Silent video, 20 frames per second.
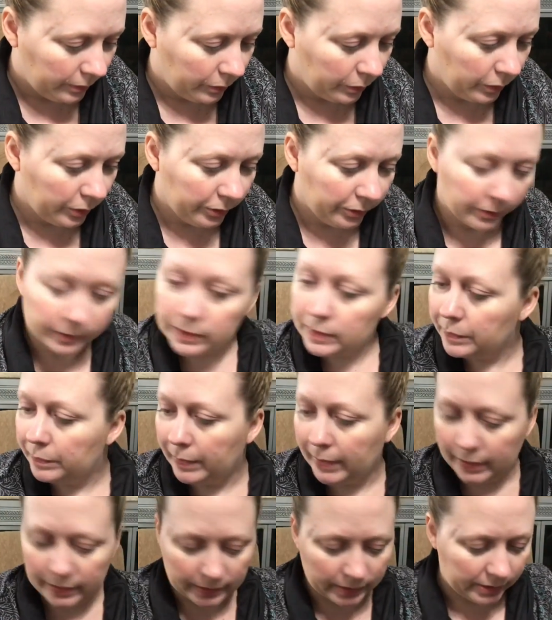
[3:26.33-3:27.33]
World's
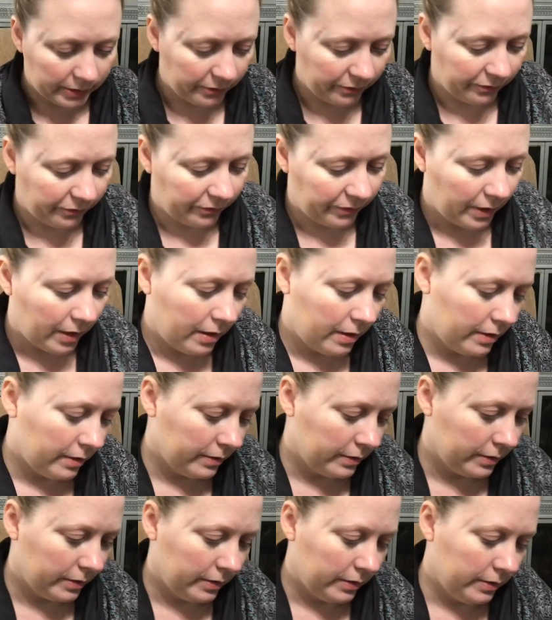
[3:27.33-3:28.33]
Best
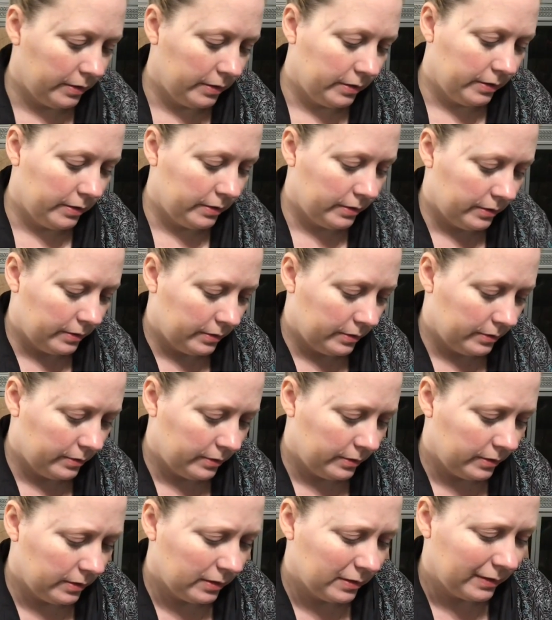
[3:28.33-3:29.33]
Father.
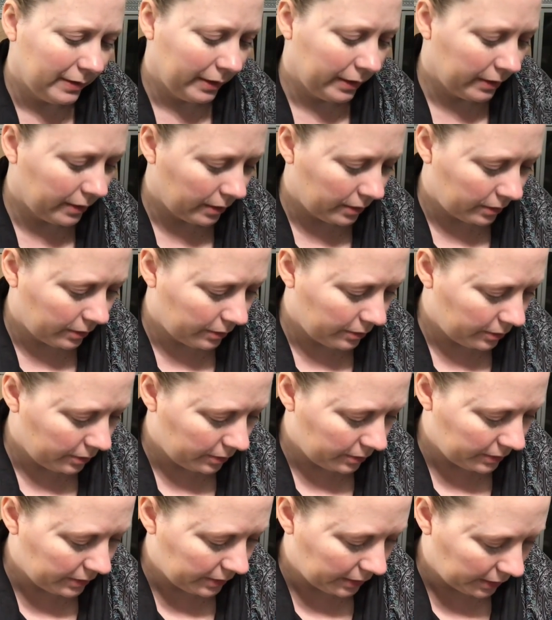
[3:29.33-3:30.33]
This is like that
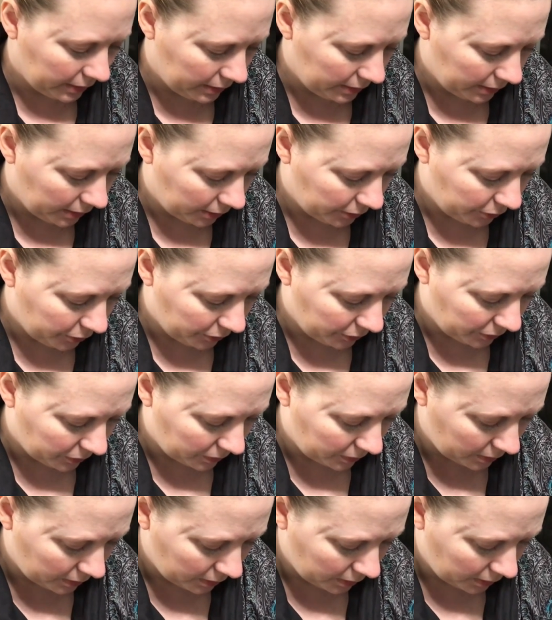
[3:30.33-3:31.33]
other set of
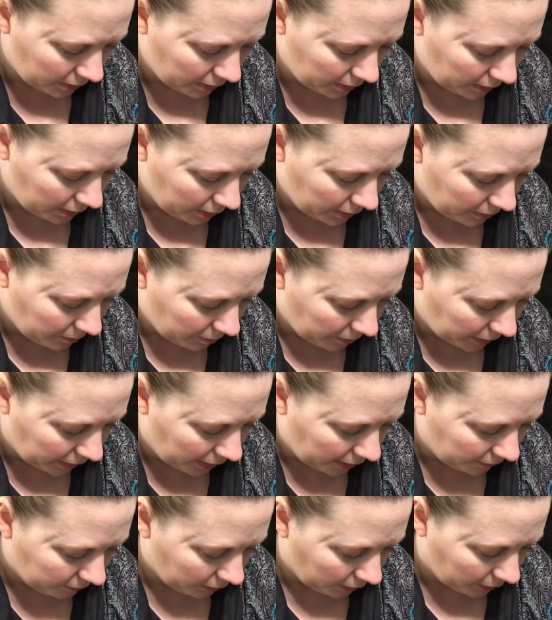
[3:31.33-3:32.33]
statues, but
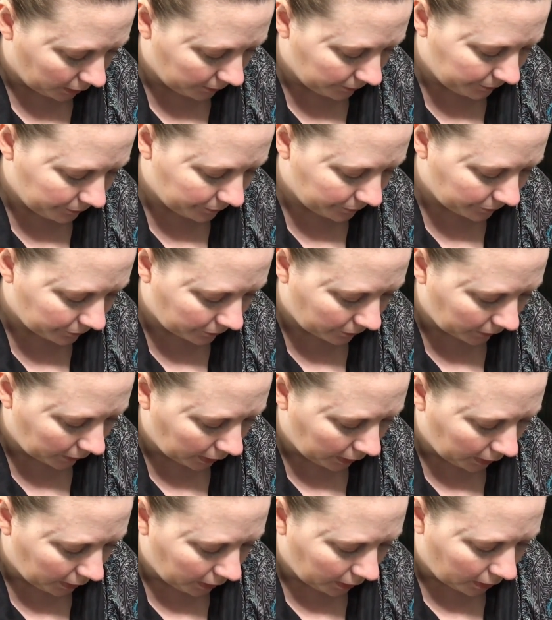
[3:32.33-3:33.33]
heavier.
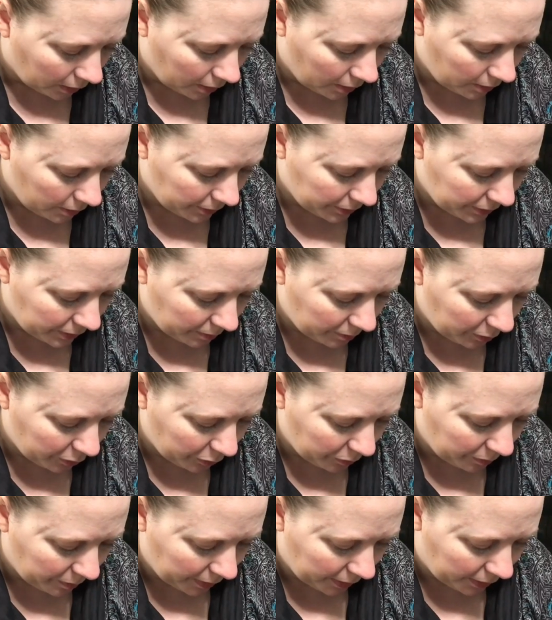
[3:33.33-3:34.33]

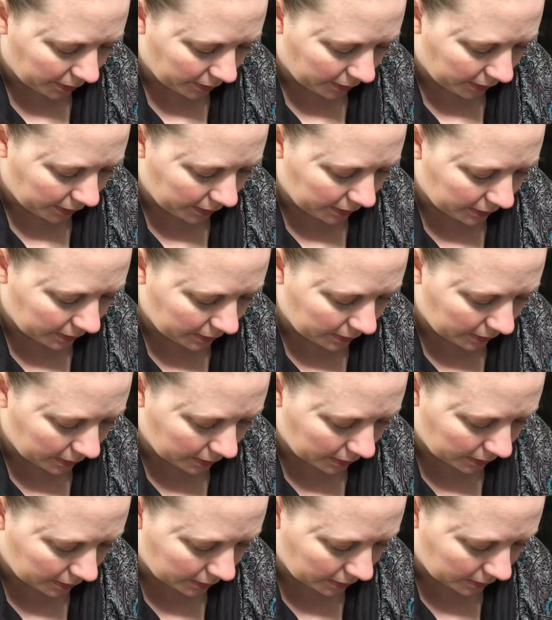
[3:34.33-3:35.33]
R&W Berries
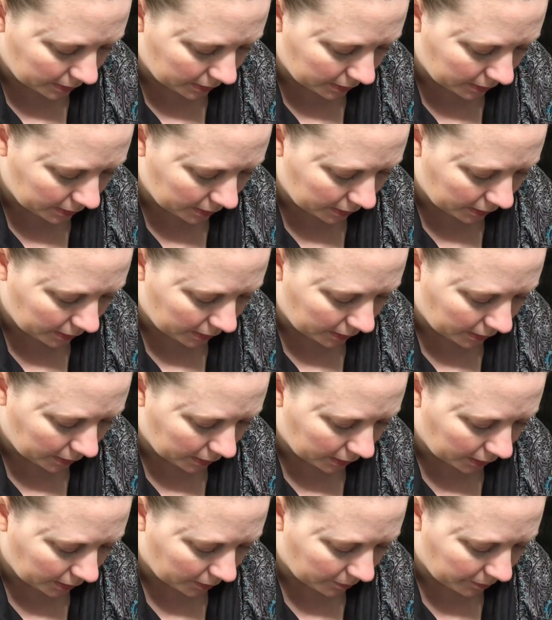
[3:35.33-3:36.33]

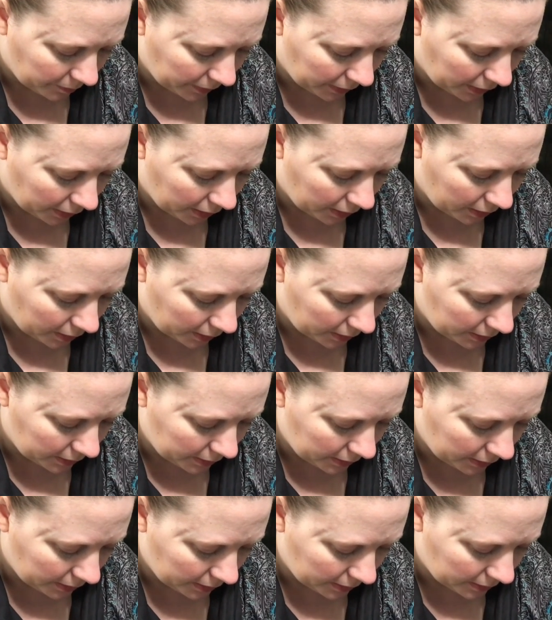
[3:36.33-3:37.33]
Company,
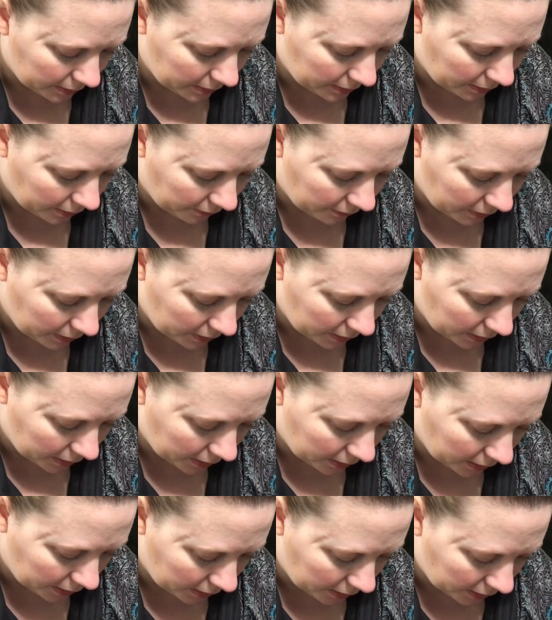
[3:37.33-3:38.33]

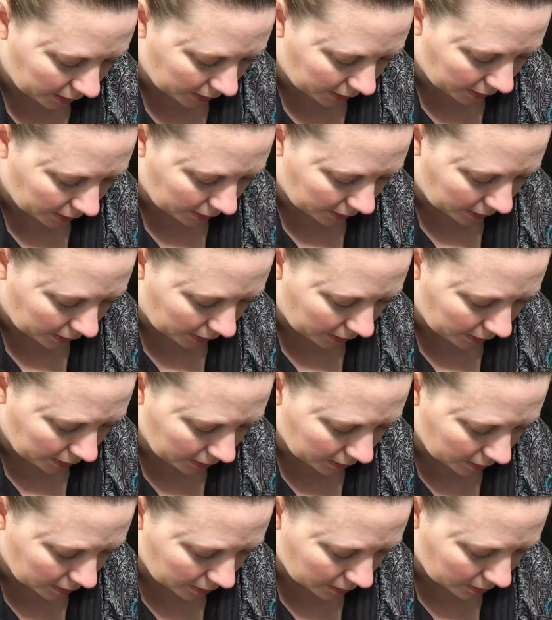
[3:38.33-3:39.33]
1978?
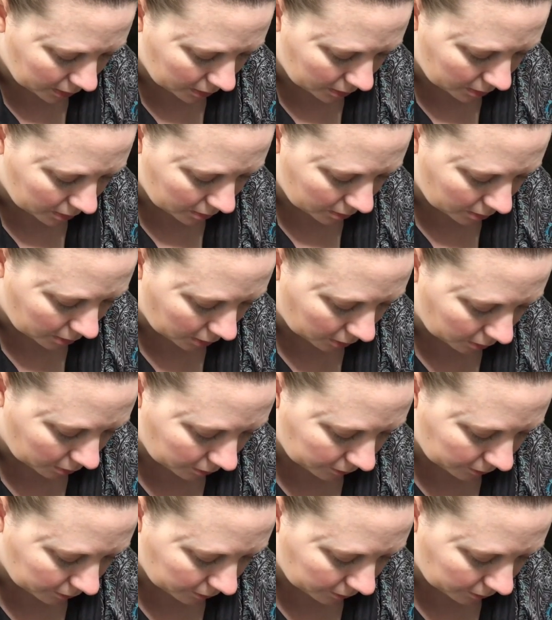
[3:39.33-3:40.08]
No.